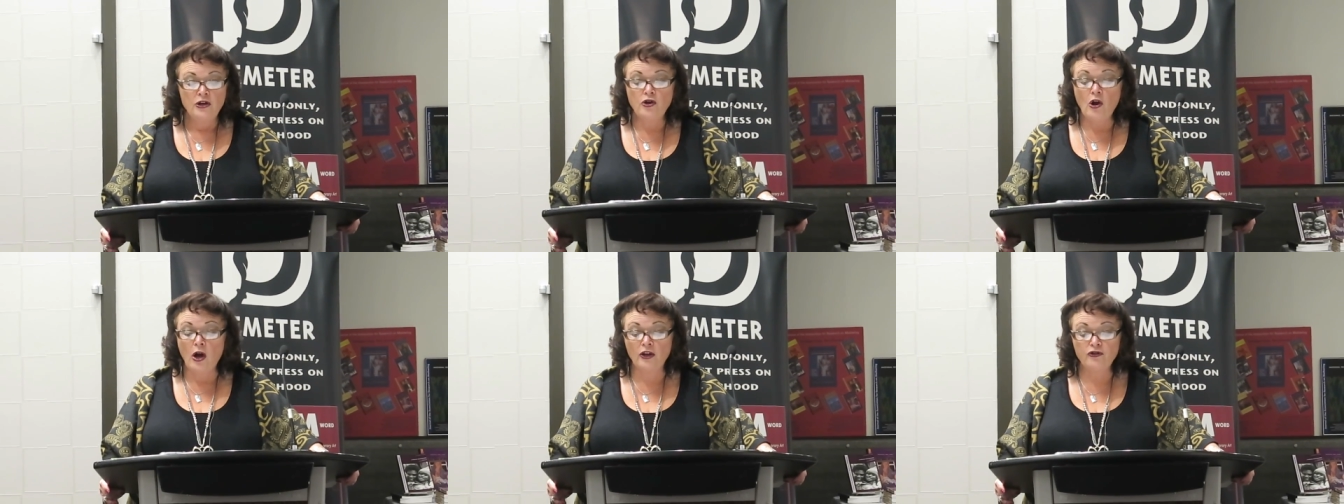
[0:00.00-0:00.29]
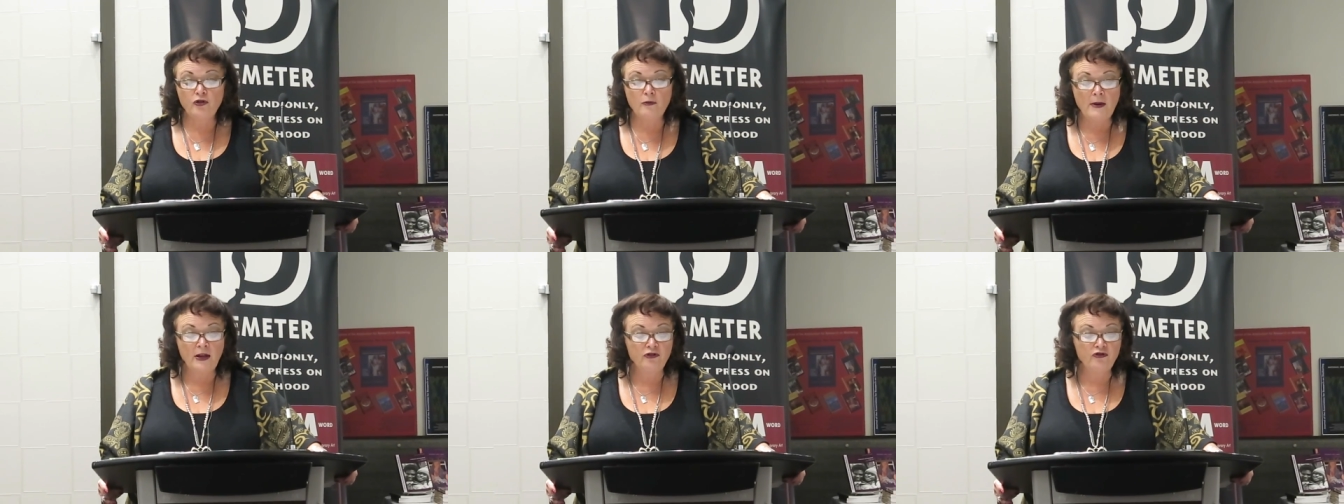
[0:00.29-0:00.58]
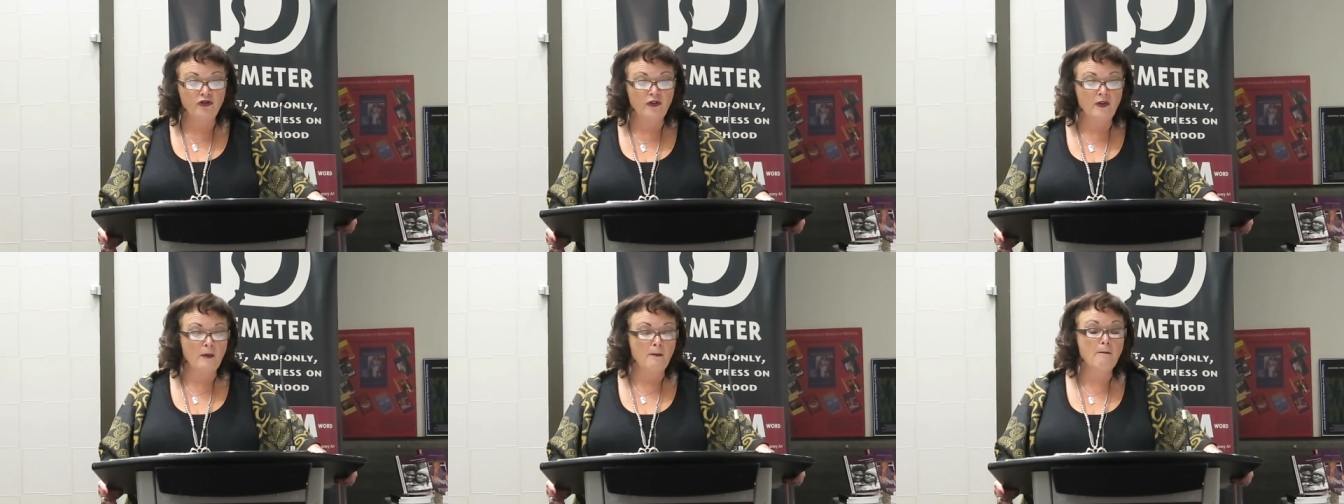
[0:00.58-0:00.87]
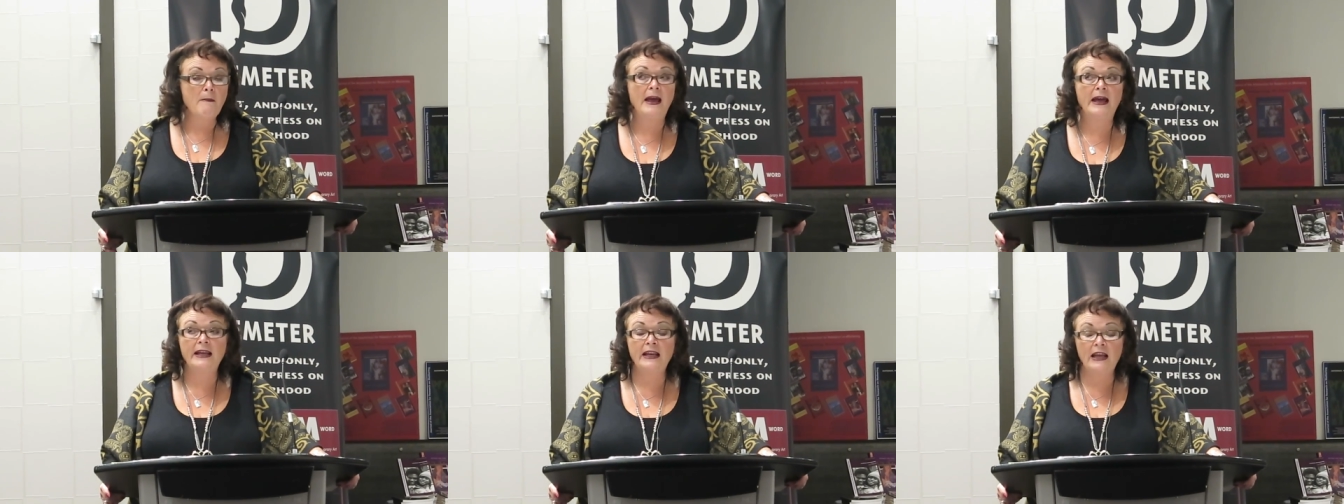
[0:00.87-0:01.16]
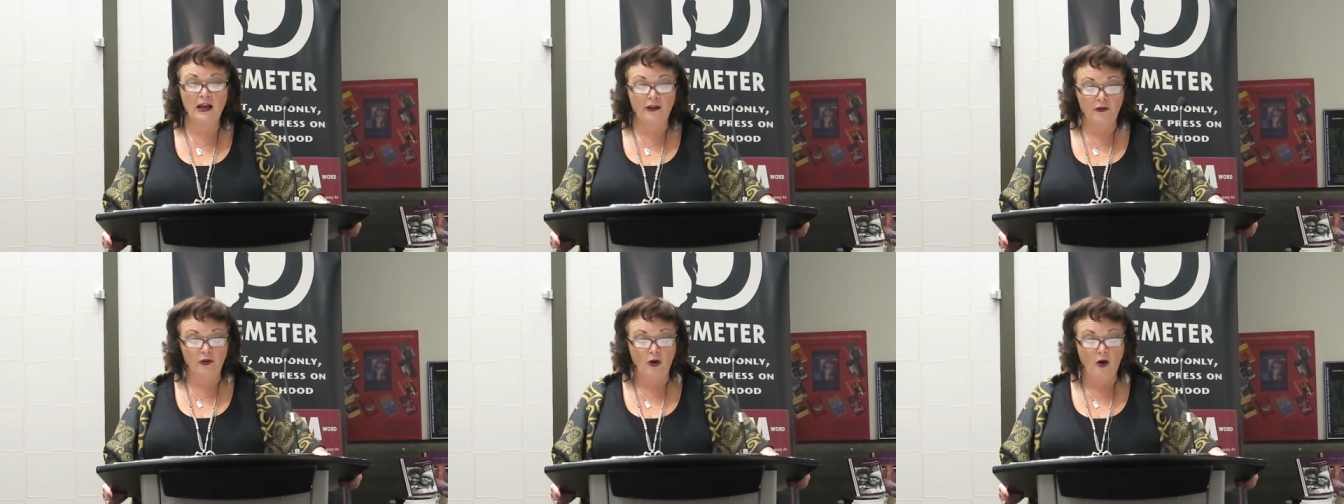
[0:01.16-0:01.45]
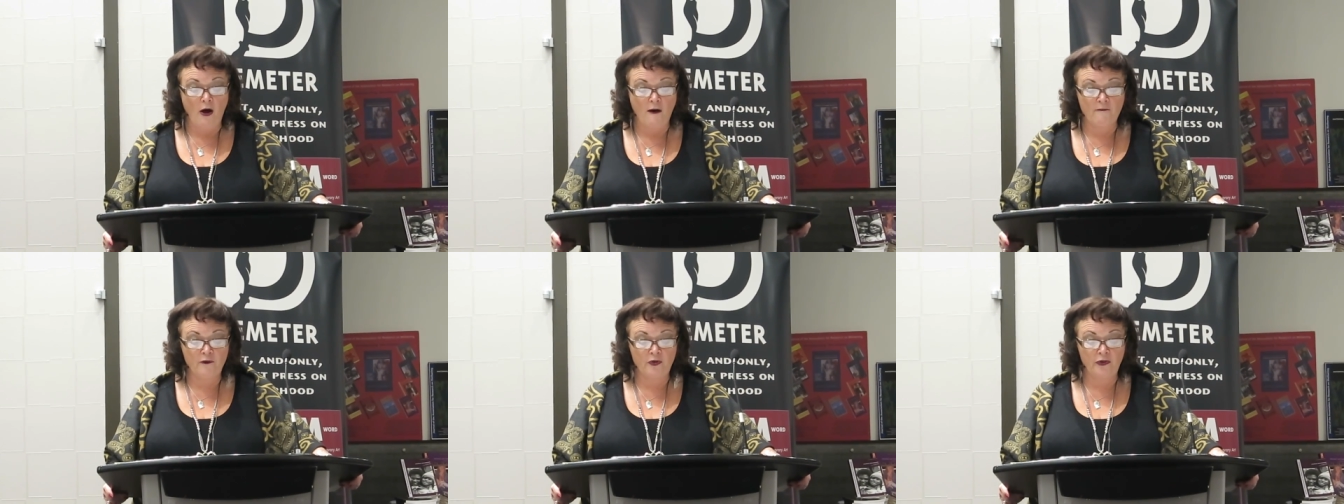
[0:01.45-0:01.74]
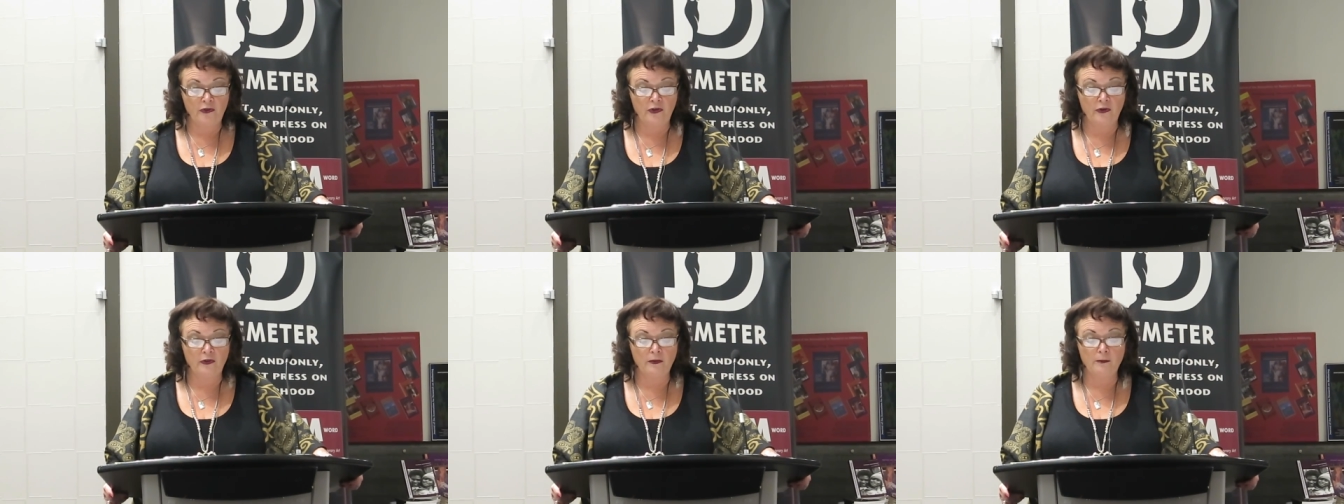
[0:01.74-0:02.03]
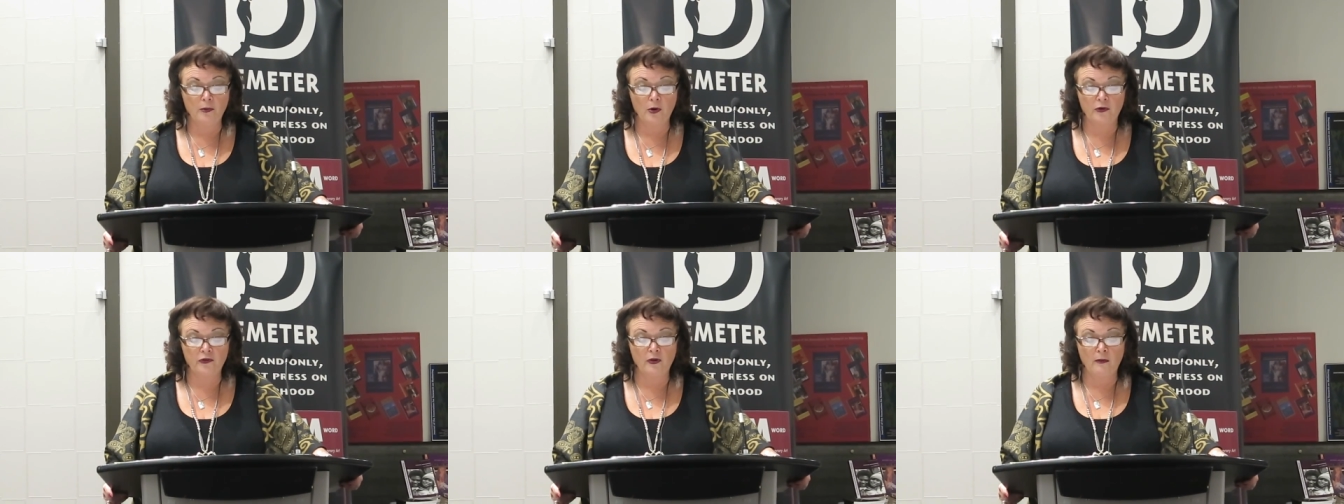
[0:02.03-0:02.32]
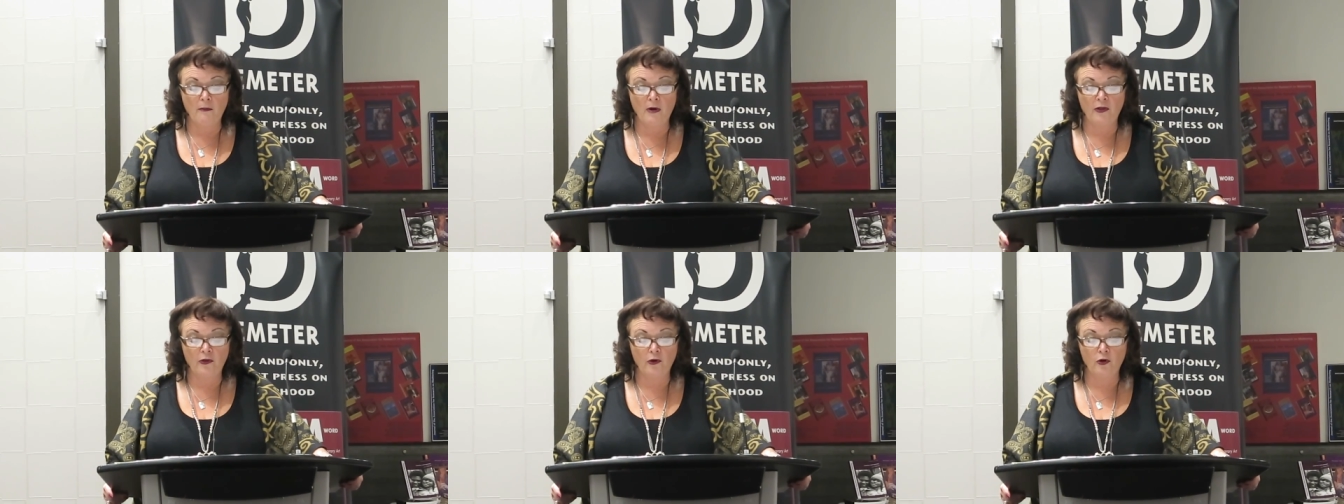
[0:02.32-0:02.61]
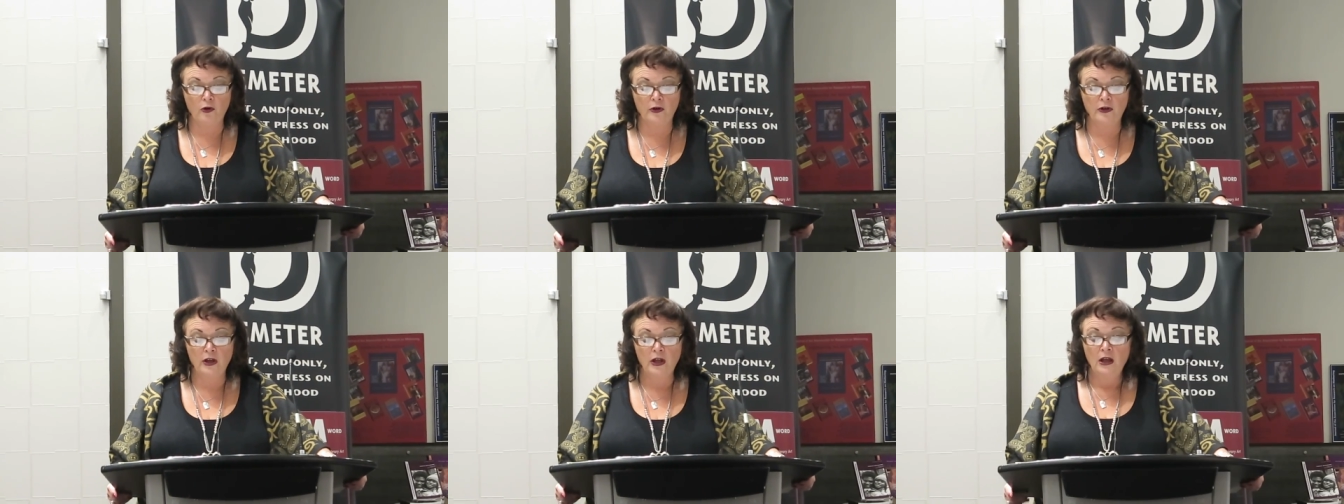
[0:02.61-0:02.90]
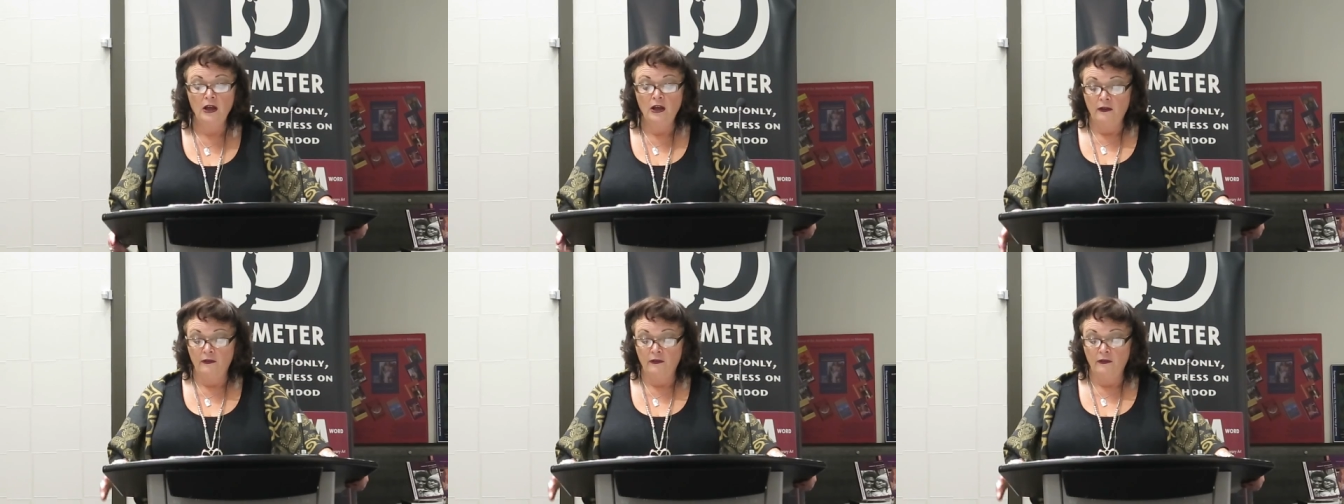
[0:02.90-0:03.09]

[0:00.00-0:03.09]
not to mention the many other conferences and books on motherhood